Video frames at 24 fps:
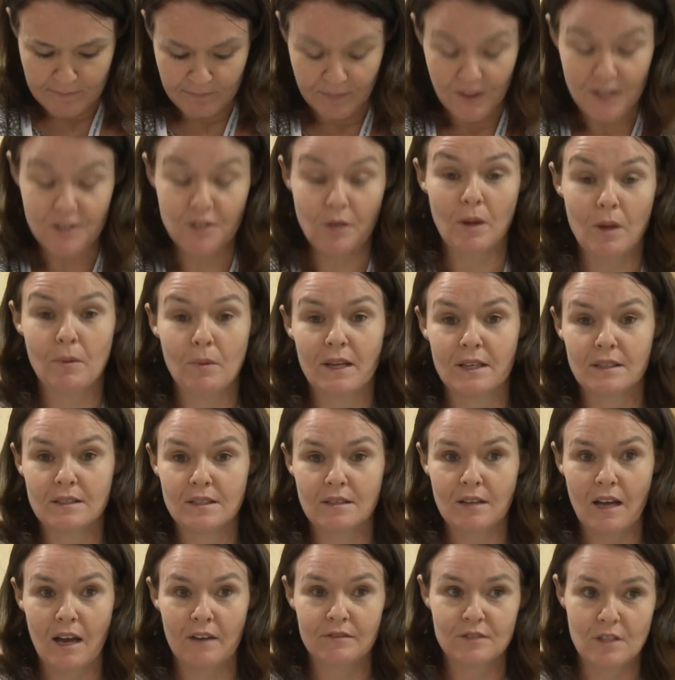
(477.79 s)
So he
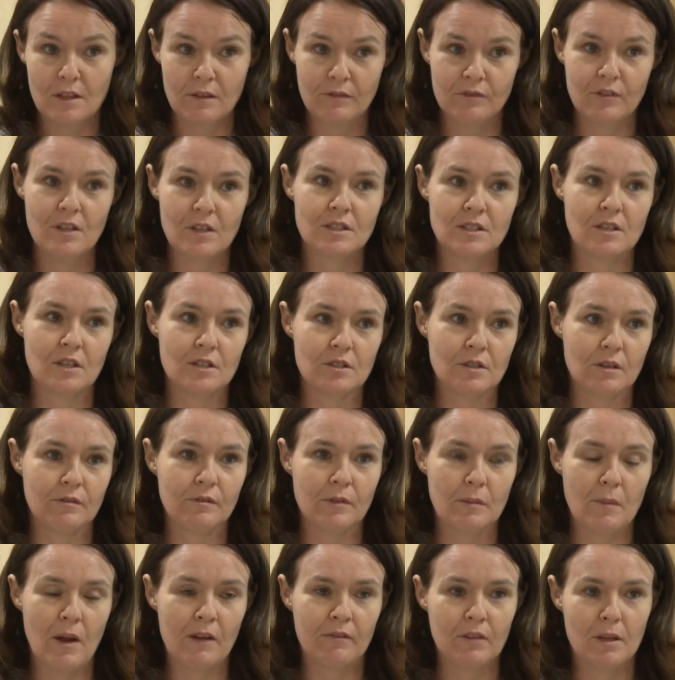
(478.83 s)
went, after the first surgery,
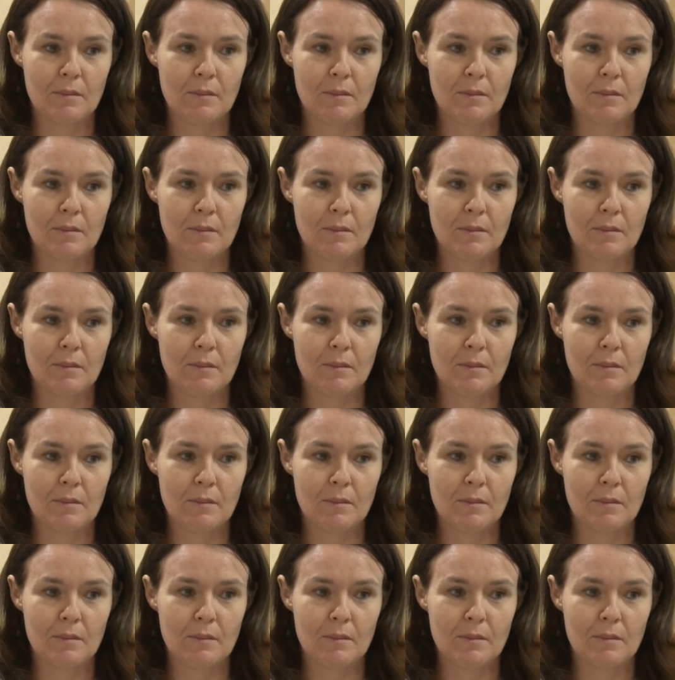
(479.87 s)
from having